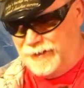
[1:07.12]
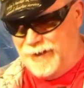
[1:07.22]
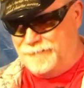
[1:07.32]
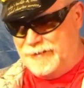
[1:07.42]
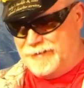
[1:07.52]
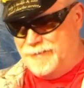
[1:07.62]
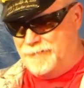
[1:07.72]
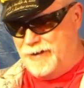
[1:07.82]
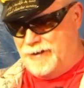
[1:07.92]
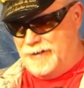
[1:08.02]
I mean, come
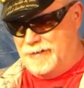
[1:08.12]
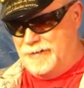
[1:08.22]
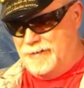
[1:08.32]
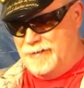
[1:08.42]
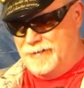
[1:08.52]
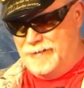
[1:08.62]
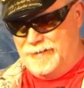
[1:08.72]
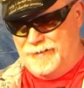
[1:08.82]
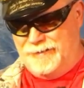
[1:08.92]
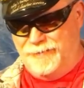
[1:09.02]
on.
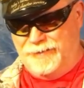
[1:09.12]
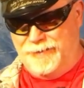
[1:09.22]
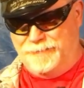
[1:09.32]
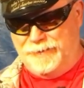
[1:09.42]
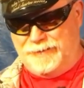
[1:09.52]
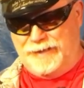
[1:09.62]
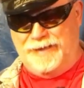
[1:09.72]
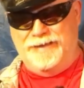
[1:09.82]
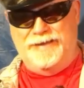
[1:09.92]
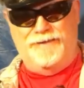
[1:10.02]
And then when you put the
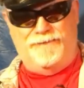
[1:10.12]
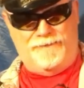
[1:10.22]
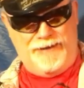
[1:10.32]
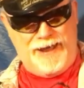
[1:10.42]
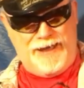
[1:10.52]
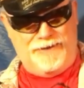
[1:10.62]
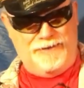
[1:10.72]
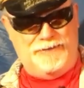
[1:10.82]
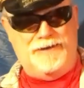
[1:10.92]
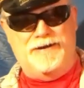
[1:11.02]
rat
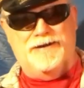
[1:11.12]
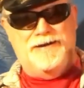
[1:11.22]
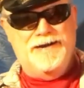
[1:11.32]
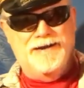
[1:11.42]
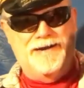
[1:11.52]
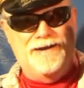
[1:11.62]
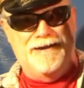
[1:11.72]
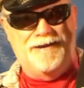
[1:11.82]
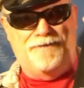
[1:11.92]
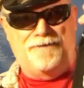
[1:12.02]
on there,
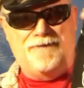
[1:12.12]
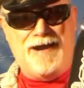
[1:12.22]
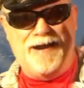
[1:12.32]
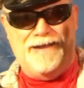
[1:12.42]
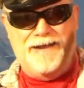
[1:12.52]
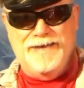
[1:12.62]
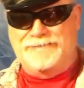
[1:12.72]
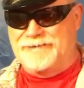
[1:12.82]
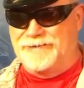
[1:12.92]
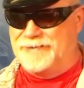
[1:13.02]
a ratty
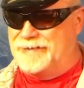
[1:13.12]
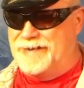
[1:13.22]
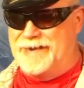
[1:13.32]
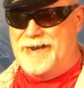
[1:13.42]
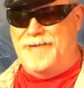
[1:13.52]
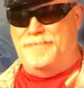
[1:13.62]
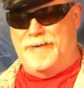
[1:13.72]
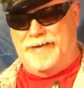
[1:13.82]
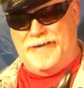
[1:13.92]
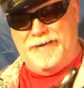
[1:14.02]
escort, yeah,
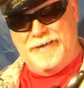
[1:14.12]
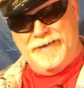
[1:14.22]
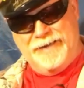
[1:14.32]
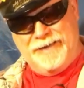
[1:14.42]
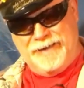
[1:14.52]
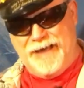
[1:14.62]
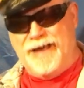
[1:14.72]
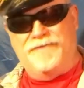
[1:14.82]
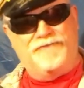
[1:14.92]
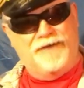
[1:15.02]
but a
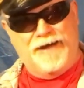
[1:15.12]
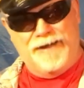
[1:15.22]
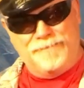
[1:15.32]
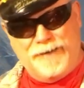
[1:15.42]
lot of fun.